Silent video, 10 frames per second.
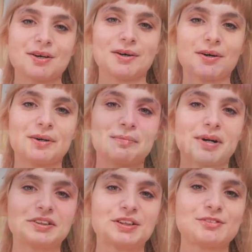Um,
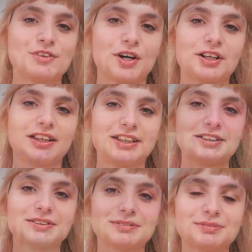I love
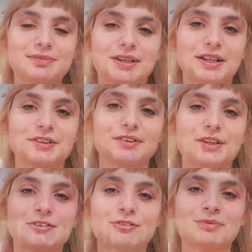doggy. I mm-hmm.
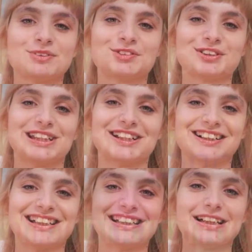love
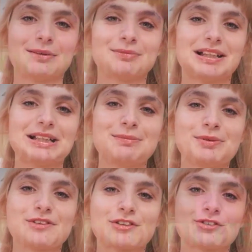missionary. Um, any
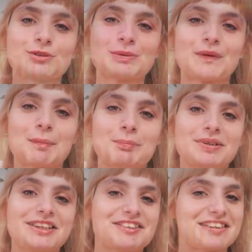position with a
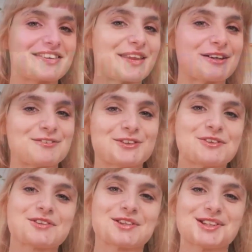big dick that
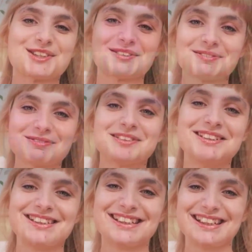feels good.
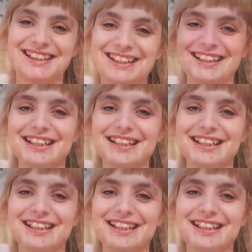Mm-hmm.